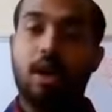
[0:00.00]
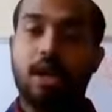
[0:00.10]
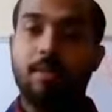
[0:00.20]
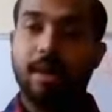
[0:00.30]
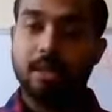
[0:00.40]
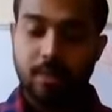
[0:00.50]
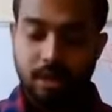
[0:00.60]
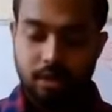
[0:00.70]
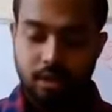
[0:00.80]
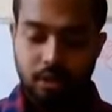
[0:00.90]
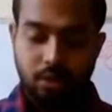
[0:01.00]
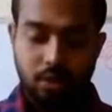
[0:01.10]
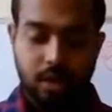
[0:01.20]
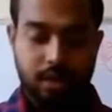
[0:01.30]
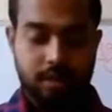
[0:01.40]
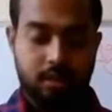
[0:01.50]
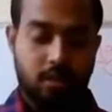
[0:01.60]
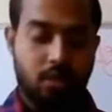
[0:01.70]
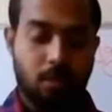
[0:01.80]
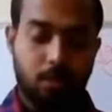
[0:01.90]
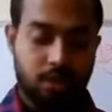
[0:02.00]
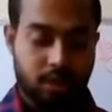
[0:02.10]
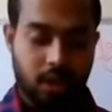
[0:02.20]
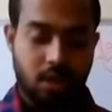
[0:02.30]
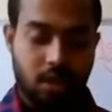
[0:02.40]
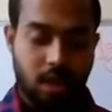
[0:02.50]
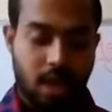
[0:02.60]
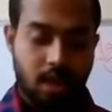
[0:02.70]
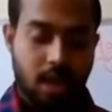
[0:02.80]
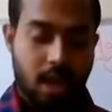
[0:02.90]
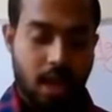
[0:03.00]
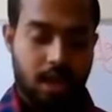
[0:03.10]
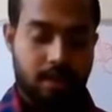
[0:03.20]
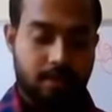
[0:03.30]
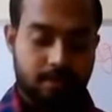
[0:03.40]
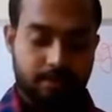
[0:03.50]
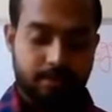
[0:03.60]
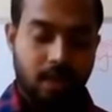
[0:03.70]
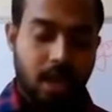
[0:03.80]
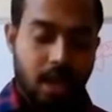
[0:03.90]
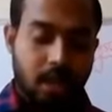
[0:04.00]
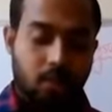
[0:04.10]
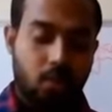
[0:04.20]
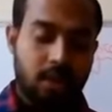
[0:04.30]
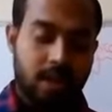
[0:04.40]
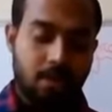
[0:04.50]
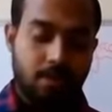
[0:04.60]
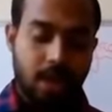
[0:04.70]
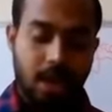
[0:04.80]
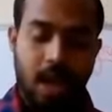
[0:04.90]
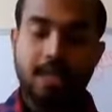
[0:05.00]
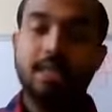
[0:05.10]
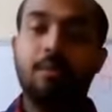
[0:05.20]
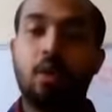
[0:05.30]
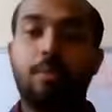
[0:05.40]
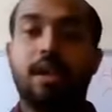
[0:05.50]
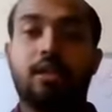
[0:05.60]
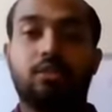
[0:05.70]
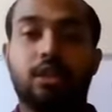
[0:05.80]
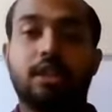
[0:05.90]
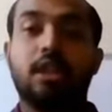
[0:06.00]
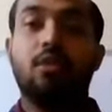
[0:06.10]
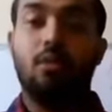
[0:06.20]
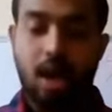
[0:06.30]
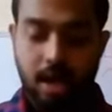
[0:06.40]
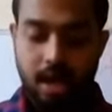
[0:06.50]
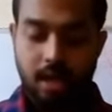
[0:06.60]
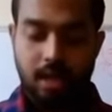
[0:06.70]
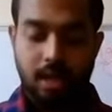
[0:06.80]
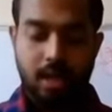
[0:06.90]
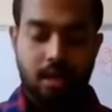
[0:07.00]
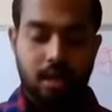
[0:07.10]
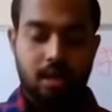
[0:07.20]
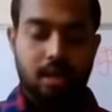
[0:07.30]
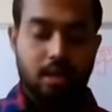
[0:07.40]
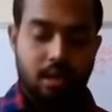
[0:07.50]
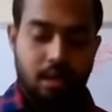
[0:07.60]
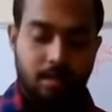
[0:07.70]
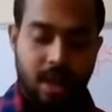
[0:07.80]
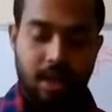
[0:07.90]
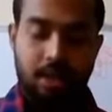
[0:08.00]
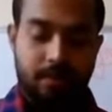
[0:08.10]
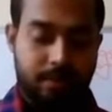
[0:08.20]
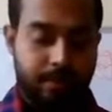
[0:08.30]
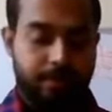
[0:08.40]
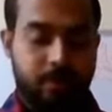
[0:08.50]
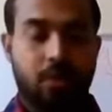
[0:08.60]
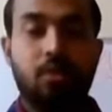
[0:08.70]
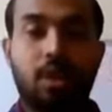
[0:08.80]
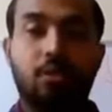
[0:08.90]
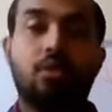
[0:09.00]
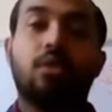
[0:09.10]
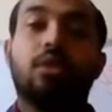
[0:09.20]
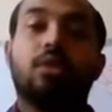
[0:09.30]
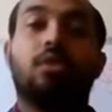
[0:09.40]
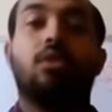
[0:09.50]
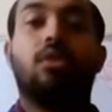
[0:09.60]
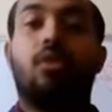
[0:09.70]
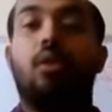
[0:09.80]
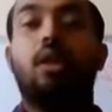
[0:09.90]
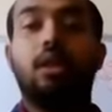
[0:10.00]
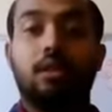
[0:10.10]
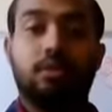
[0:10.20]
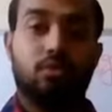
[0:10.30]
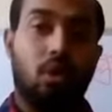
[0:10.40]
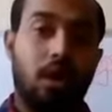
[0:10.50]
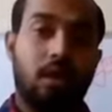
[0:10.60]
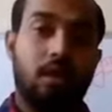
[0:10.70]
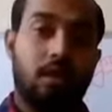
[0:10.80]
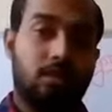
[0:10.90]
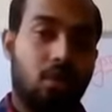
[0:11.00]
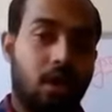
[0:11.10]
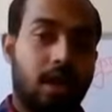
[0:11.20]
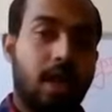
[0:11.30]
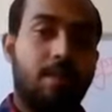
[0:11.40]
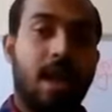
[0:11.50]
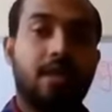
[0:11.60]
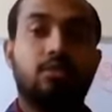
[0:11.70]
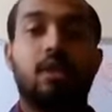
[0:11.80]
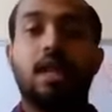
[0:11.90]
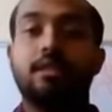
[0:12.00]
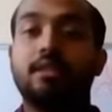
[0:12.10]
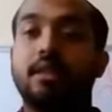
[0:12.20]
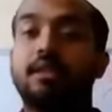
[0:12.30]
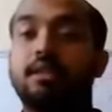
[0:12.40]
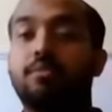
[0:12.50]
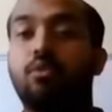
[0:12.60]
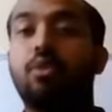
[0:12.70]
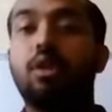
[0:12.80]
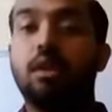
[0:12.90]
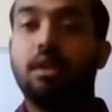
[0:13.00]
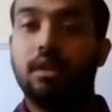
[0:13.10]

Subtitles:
Water Management Institute in Colombo, Sri Lanka, and West Africa Rice Development Association, WADA, in Benin. So you note all short name as well as its full